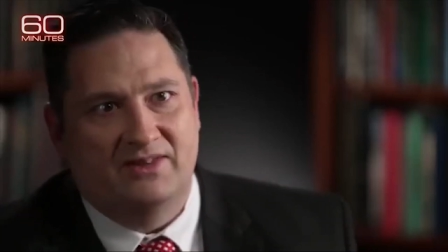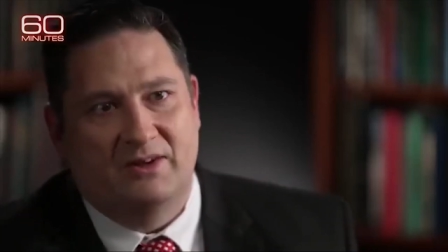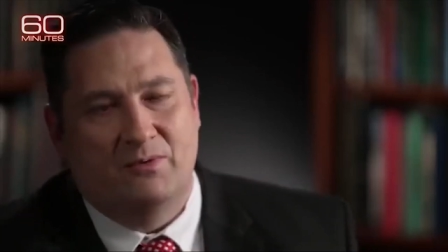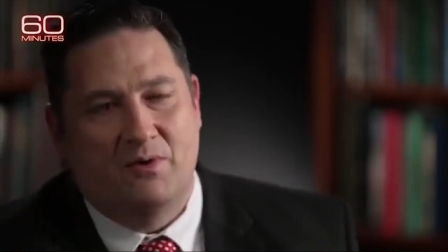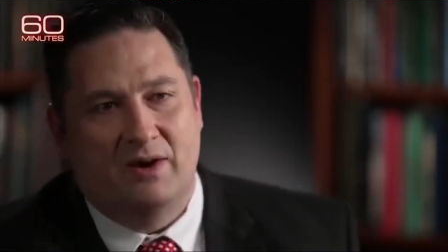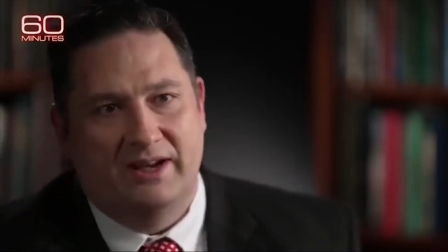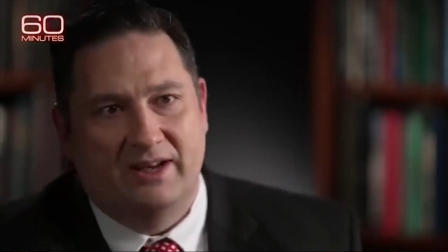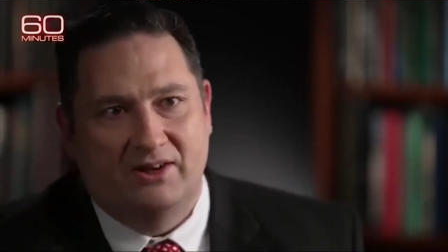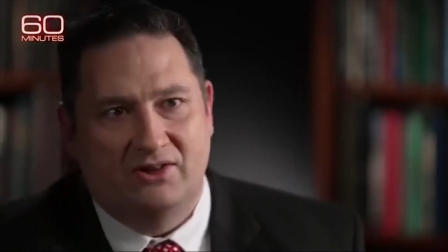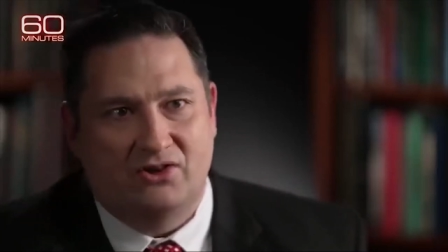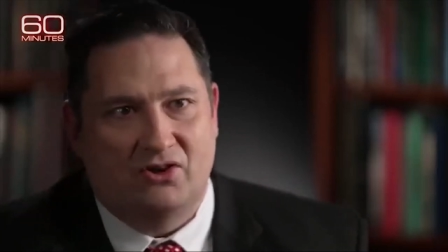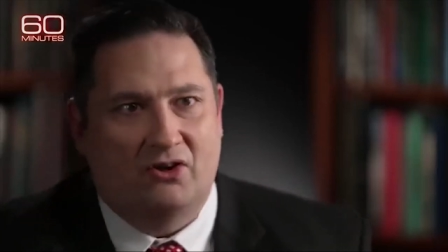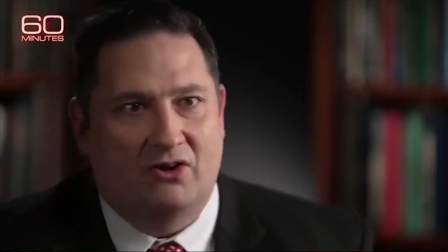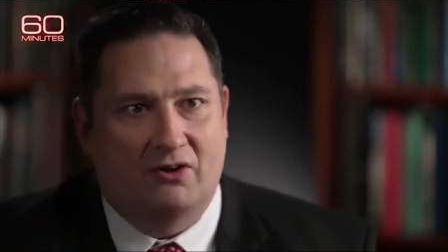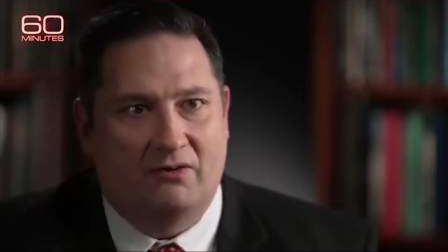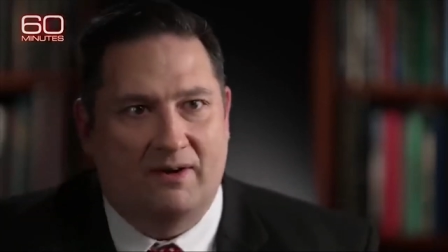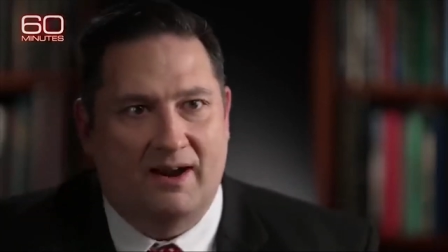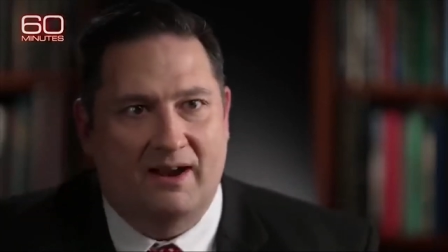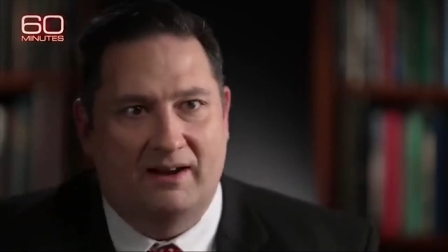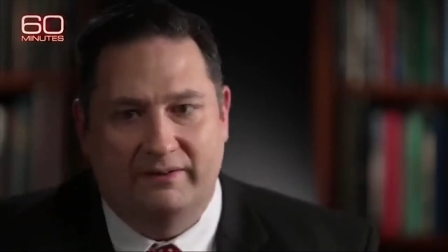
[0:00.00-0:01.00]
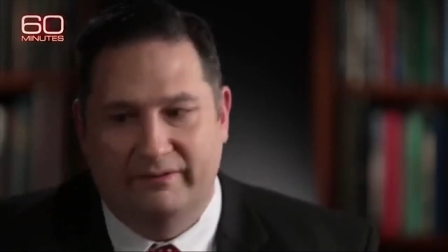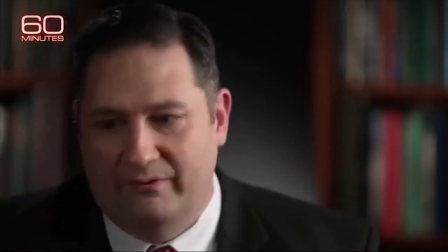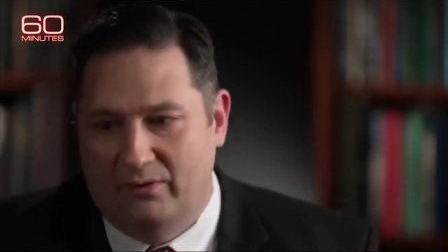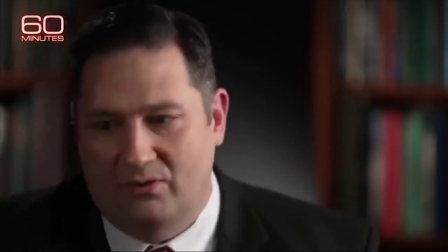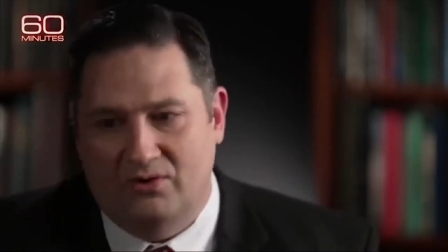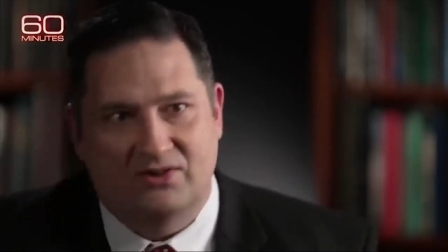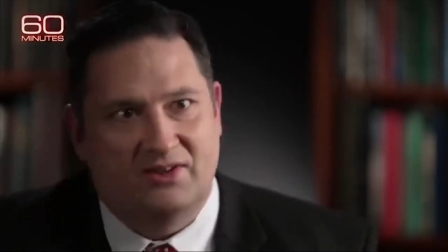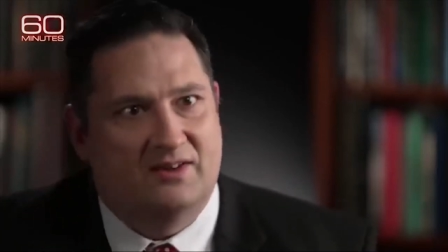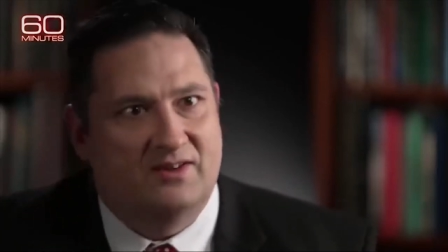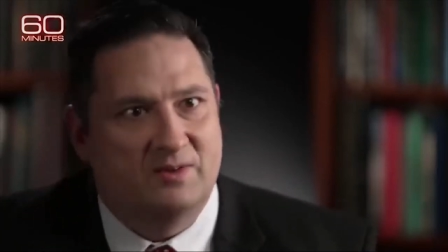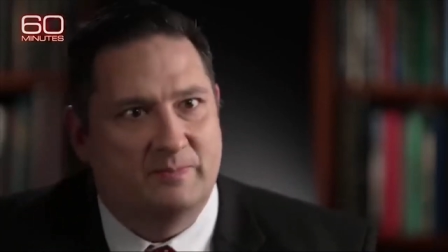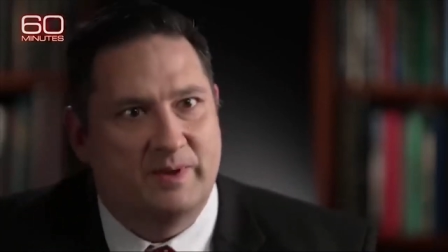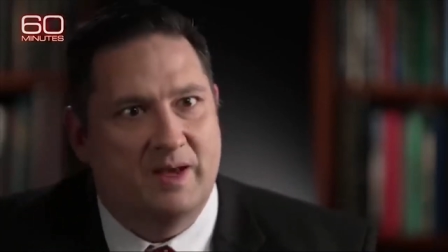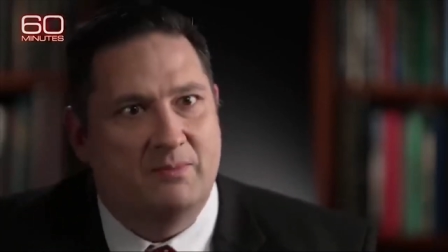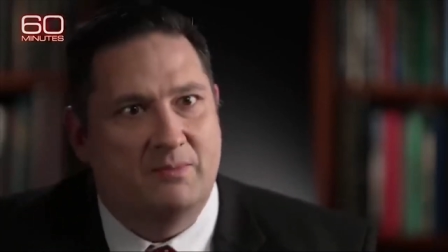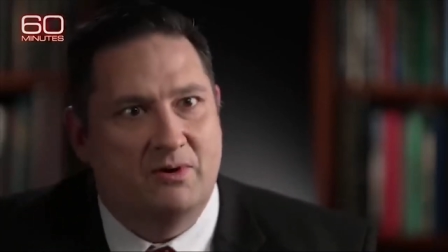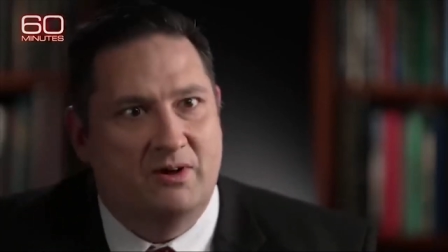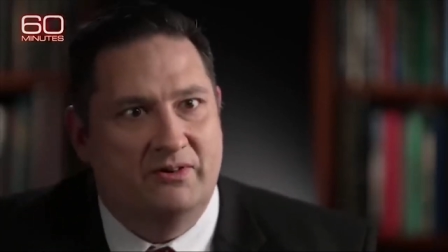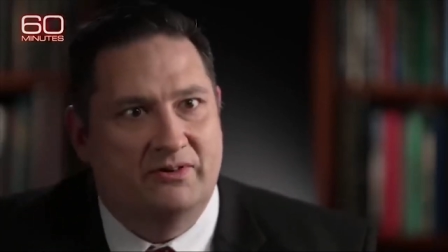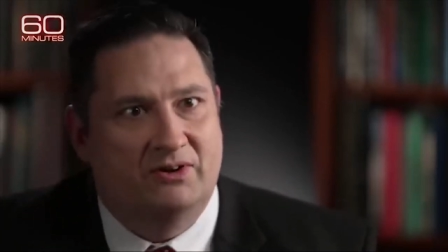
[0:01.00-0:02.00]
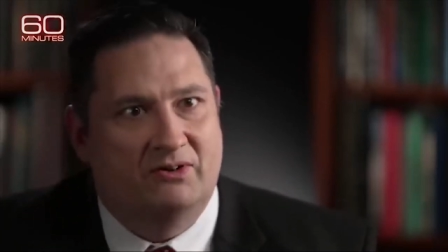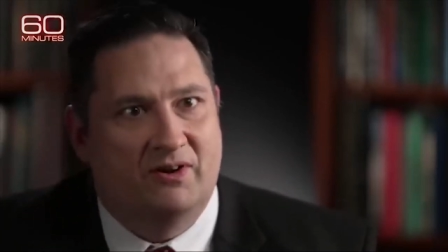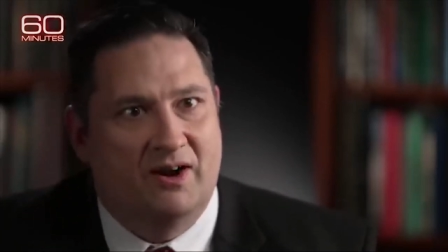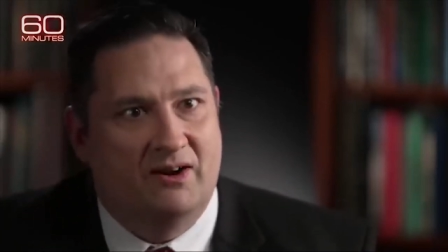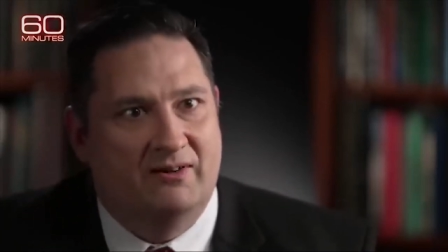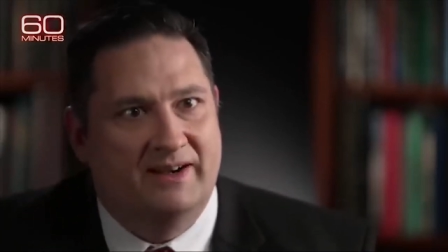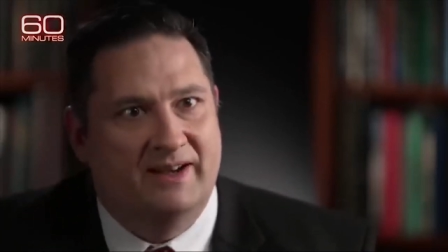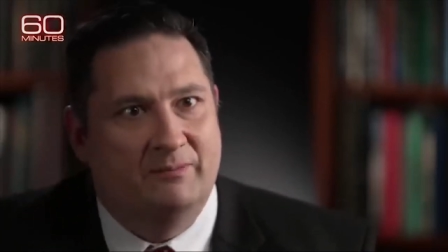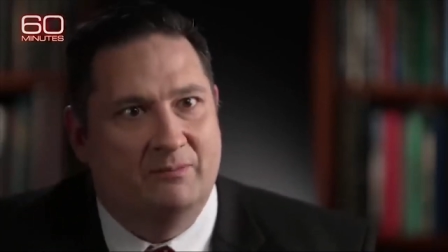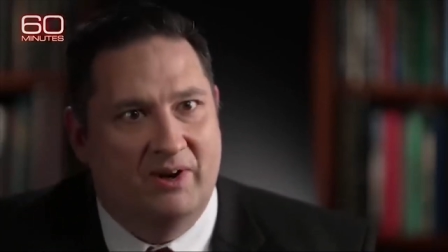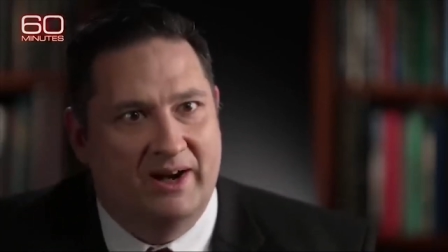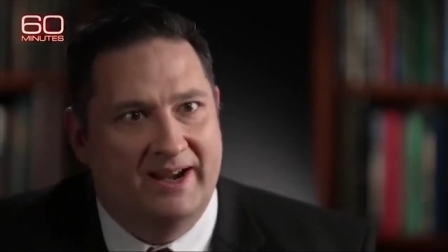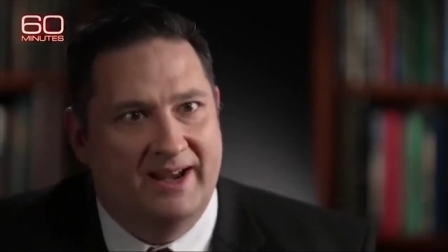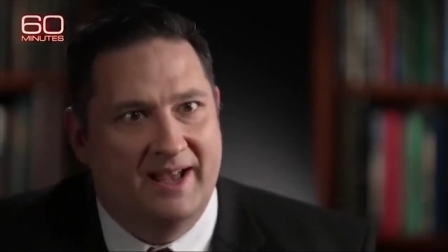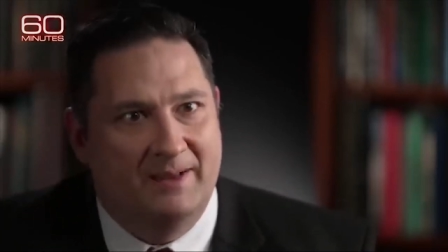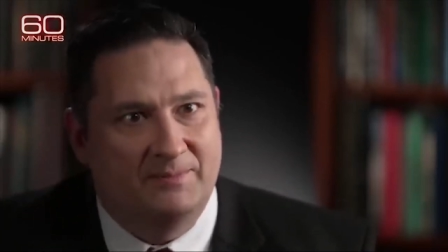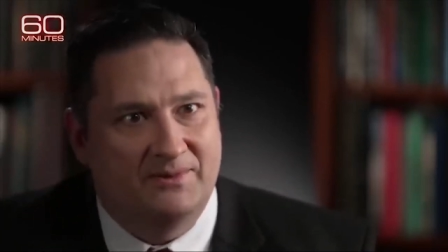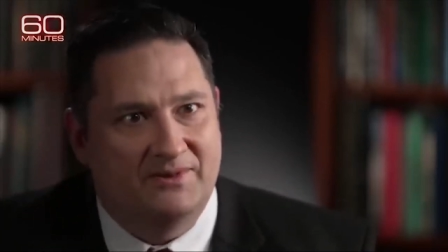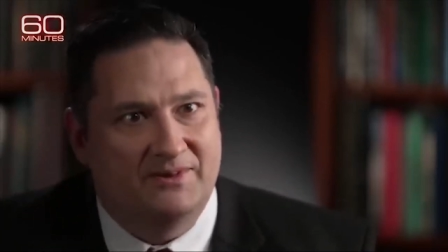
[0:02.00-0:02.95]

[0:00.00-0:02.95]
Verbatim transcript: They want you to turn around and focus on this pebble on the ground named Ray